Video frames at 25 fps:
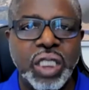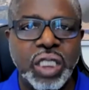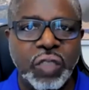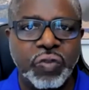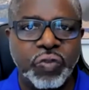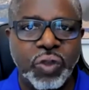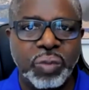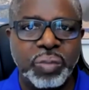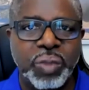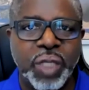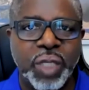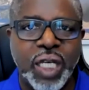from
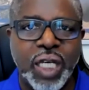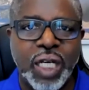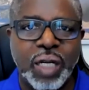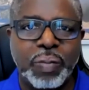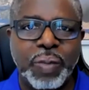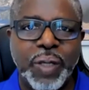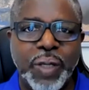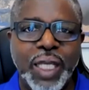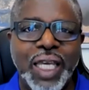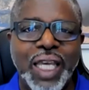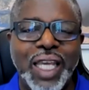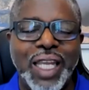the
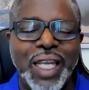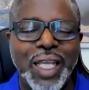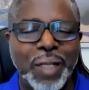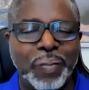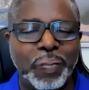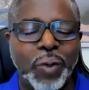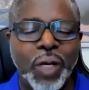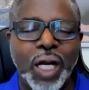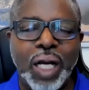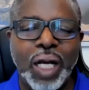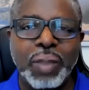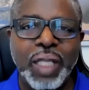company, and it
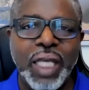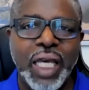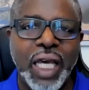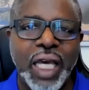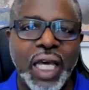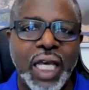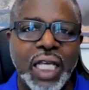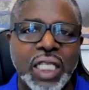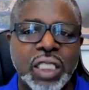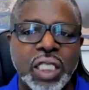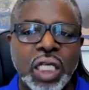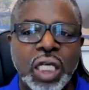probably
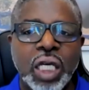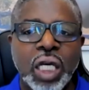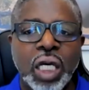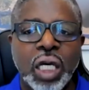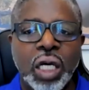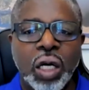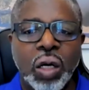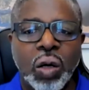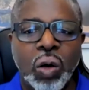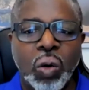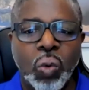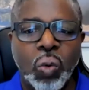has
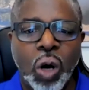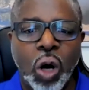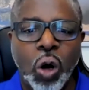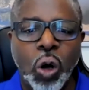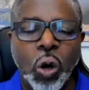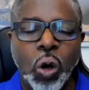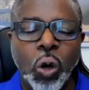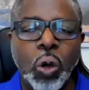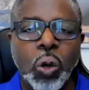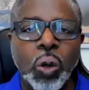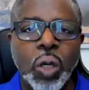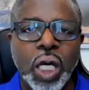whole
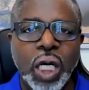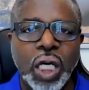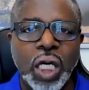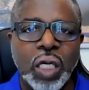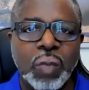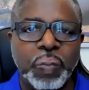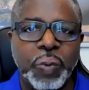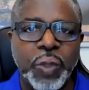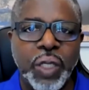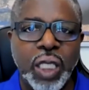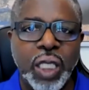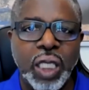
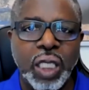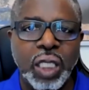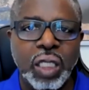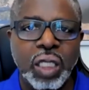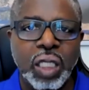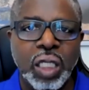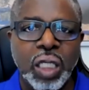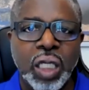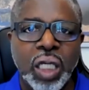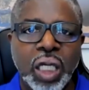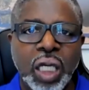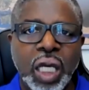company
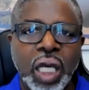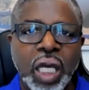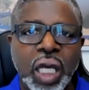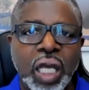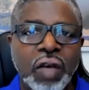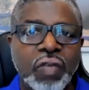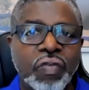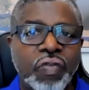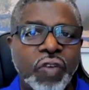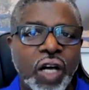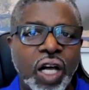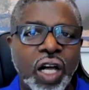
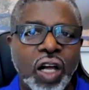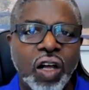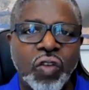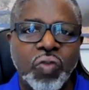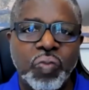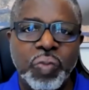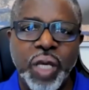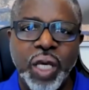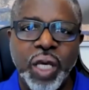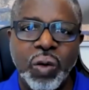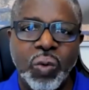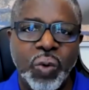
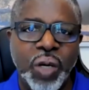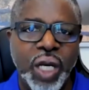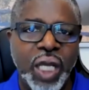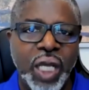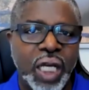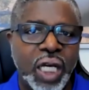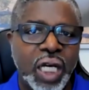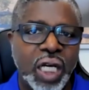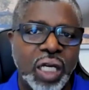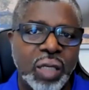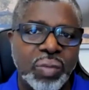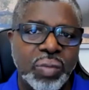involvement when it
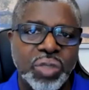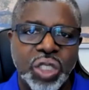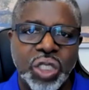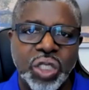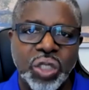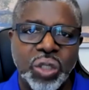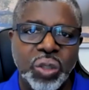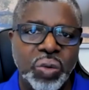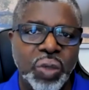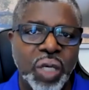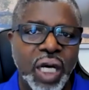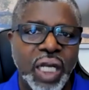comes
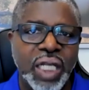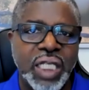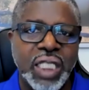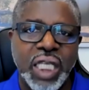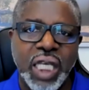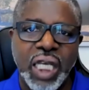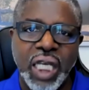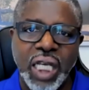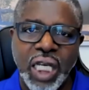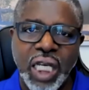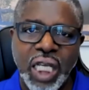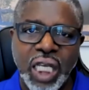to
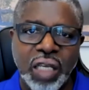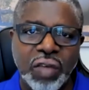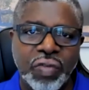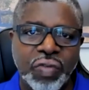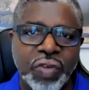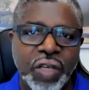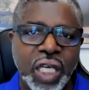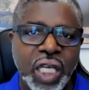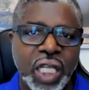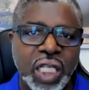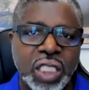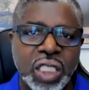attending
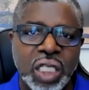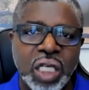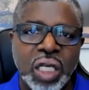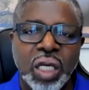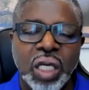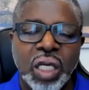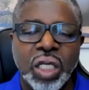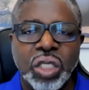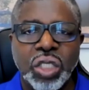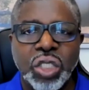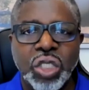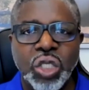events,
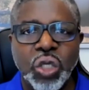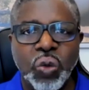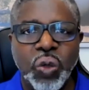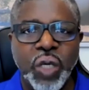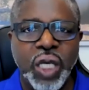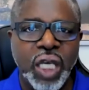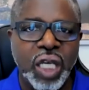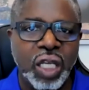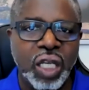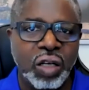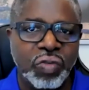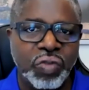doing
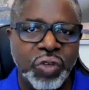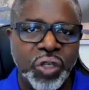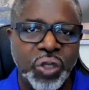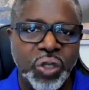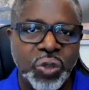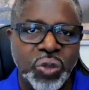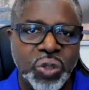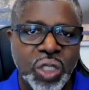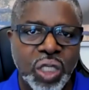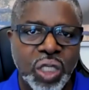interviews,